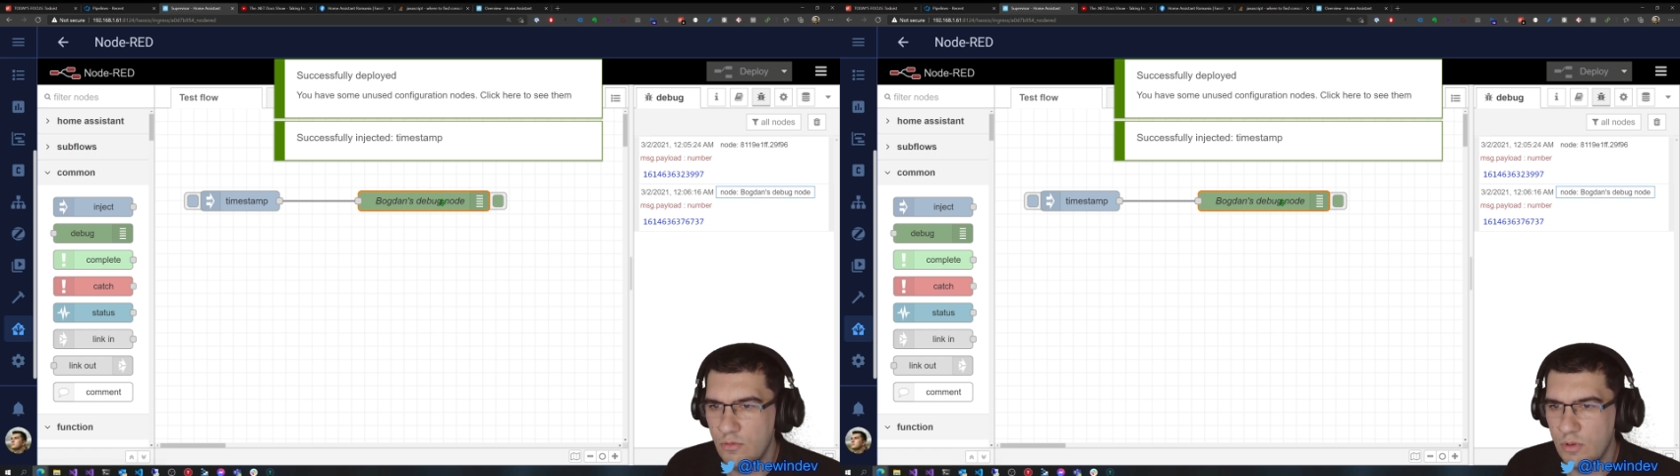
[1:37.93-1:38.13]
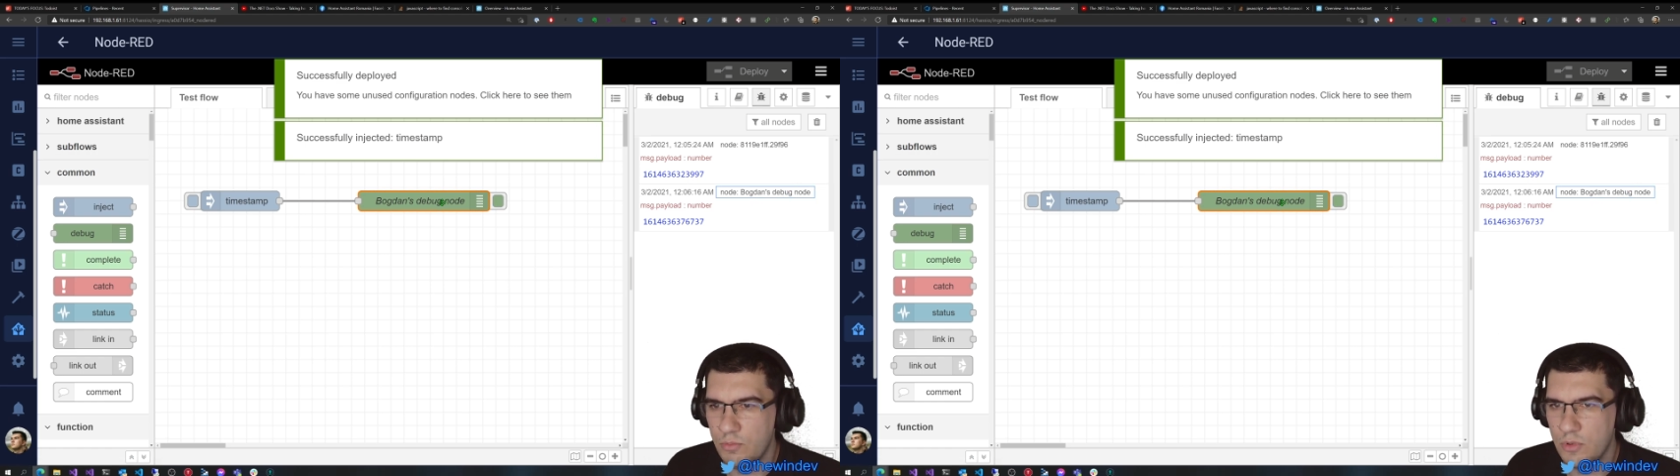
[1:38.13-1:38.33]

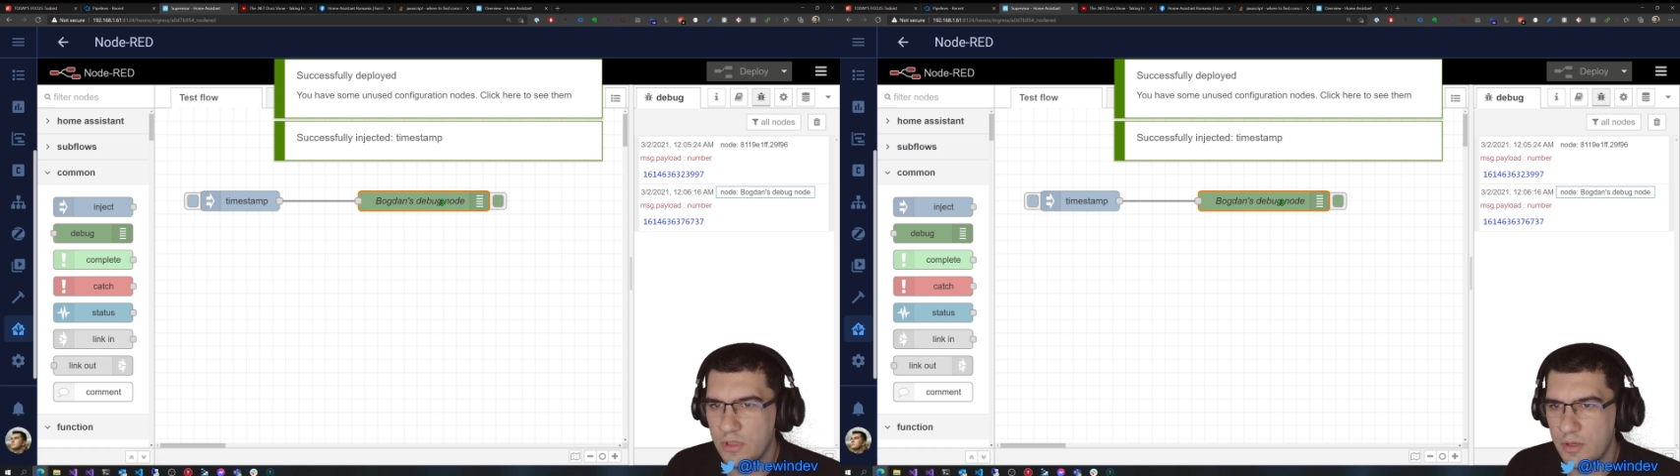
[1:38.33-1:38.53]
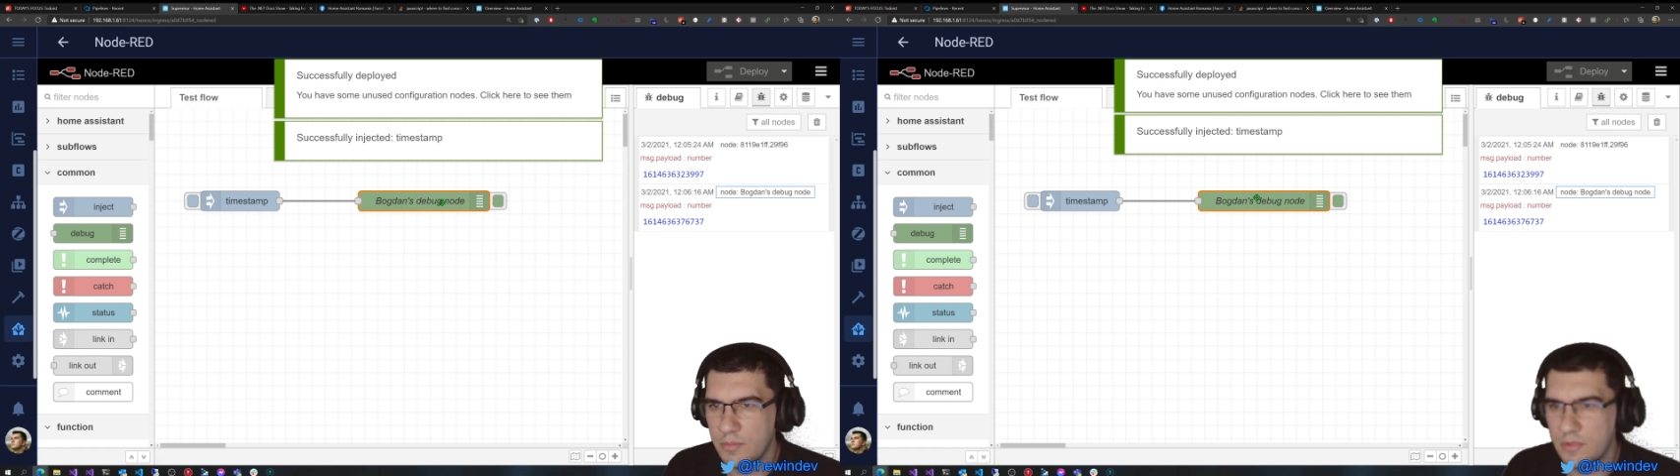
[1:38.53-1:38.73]
what we
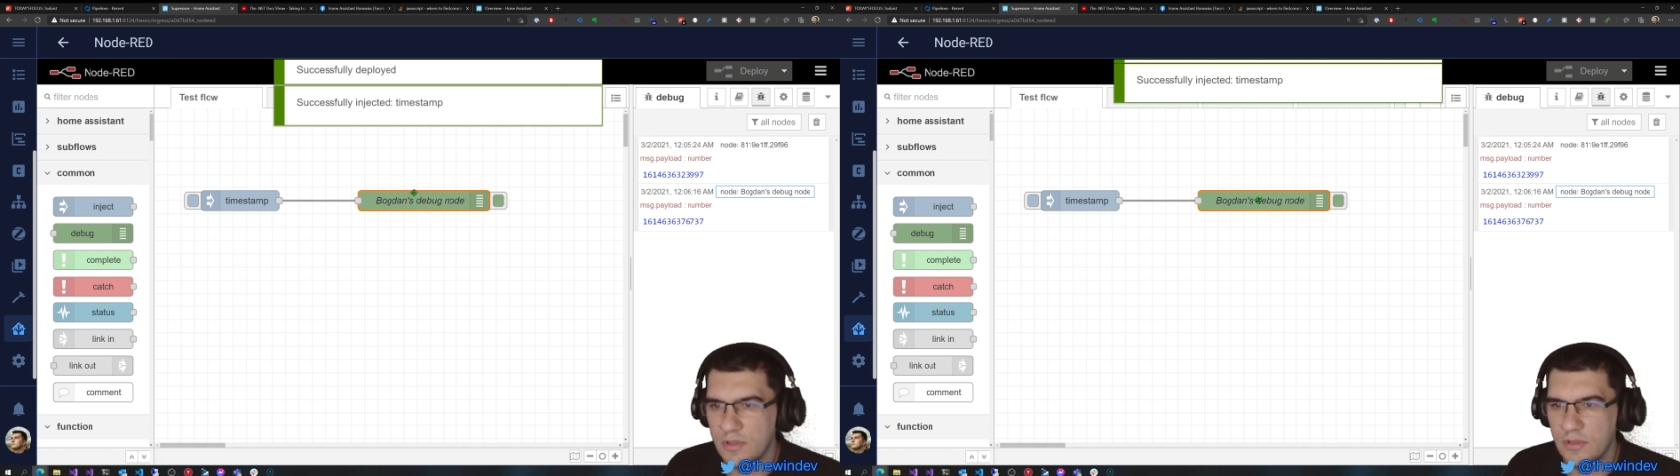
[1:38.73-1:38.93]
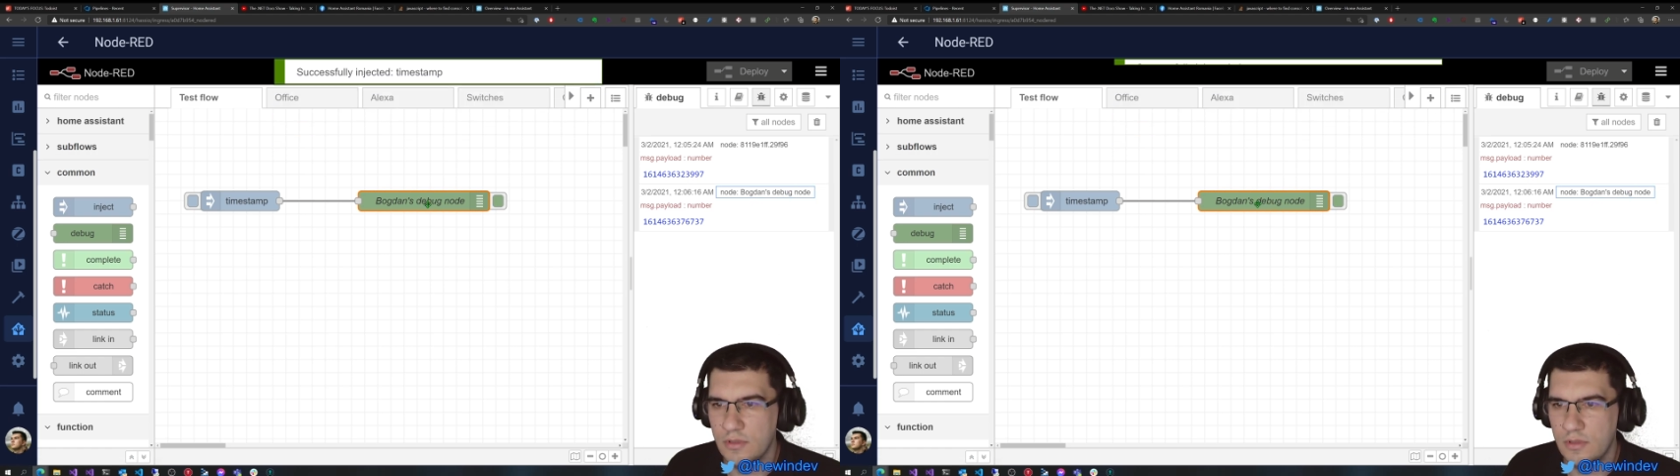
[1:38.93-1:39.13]
typed
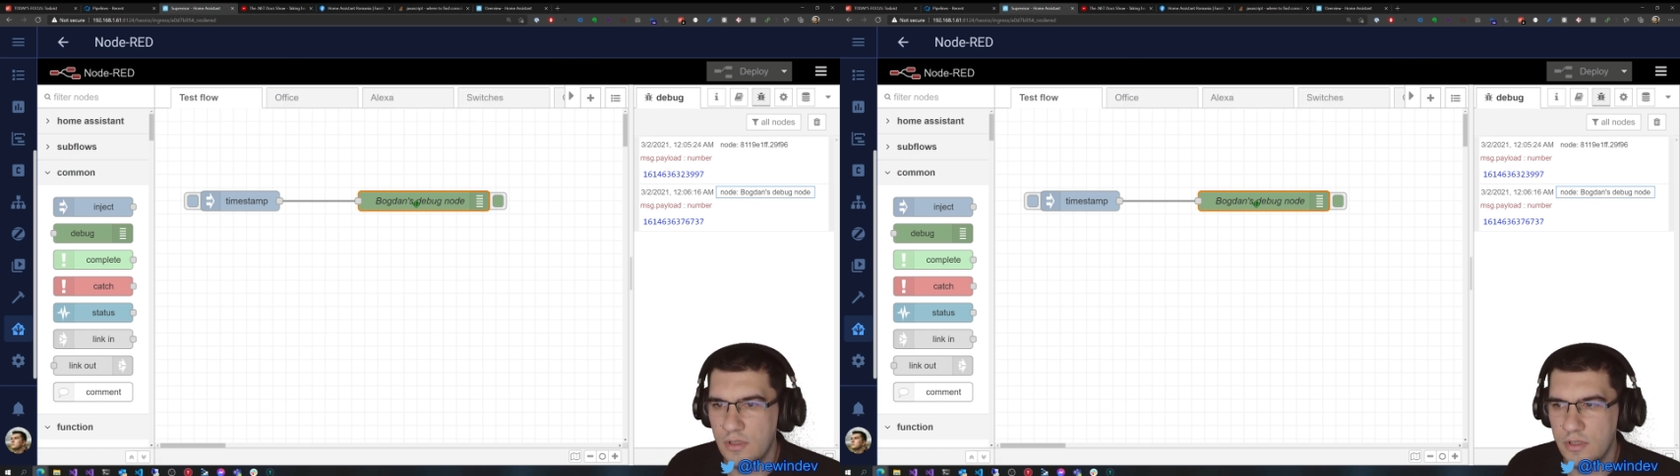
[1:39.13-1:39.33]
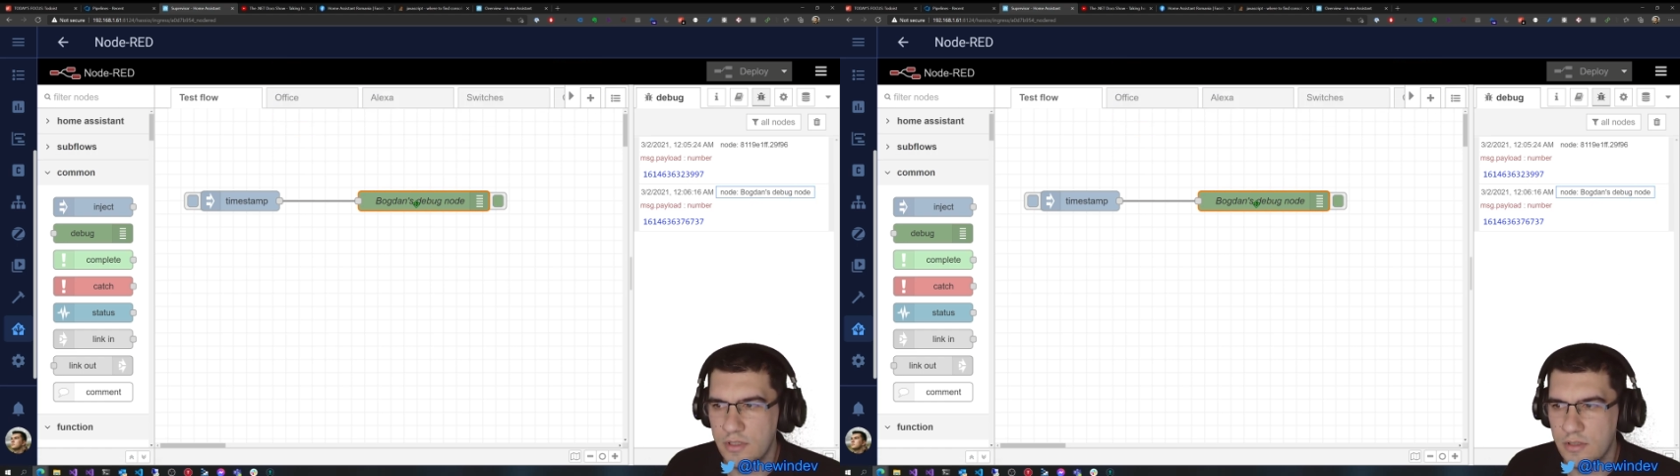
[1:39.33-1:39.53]
uh,
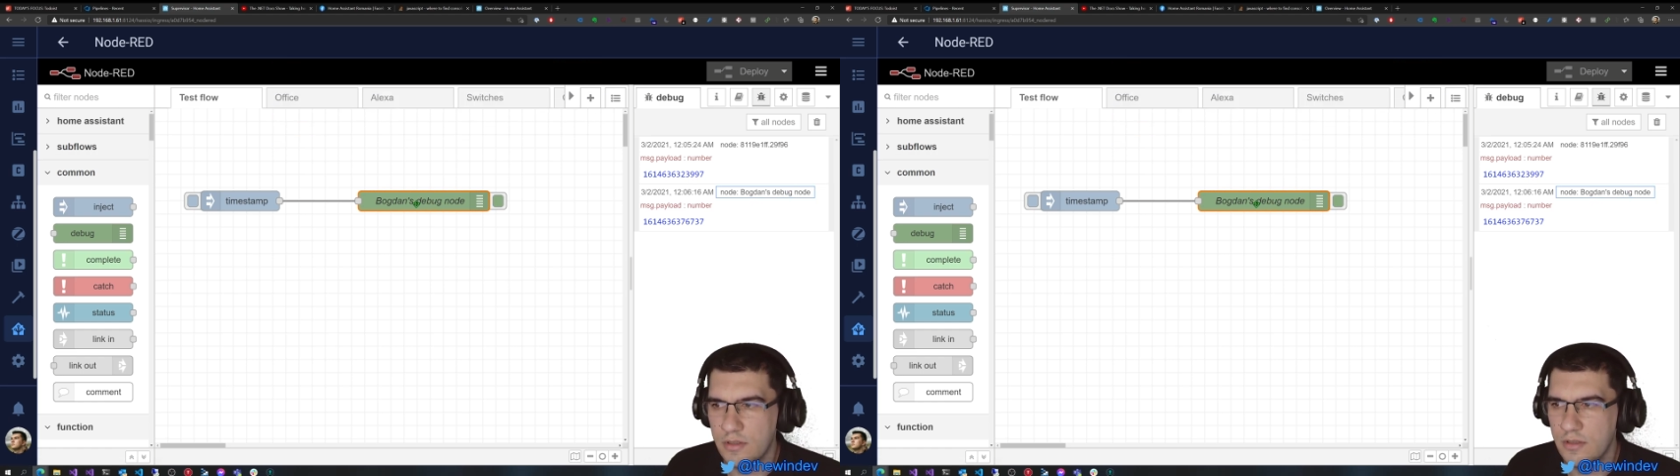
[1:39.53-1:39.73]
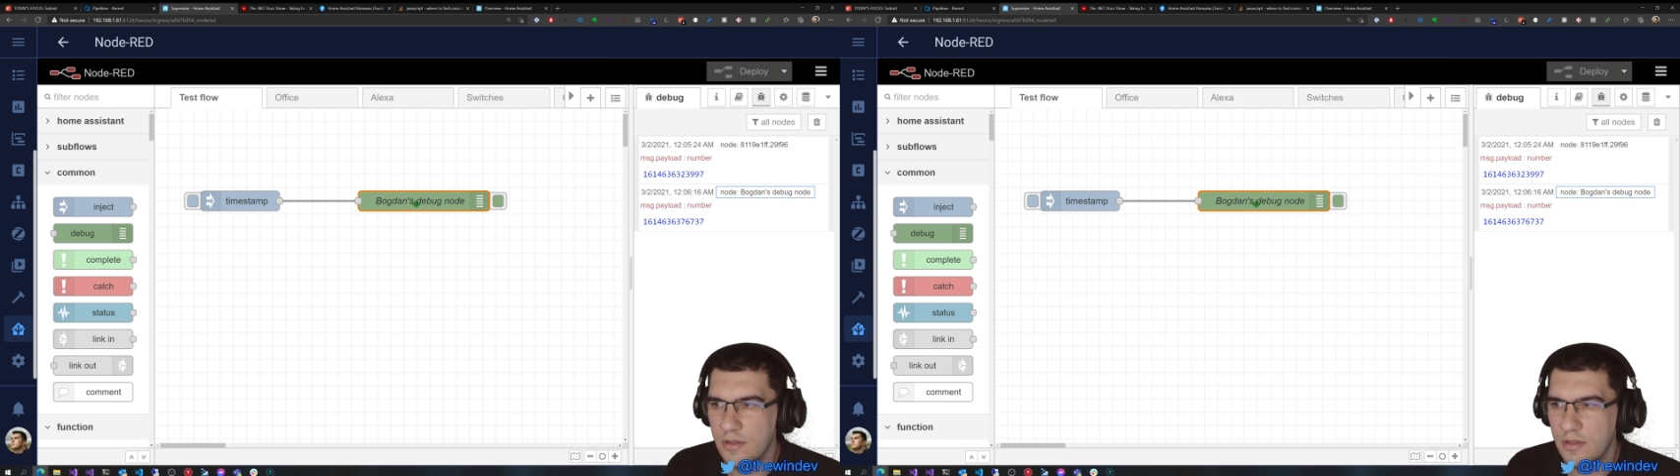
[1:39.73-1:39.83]
earlier.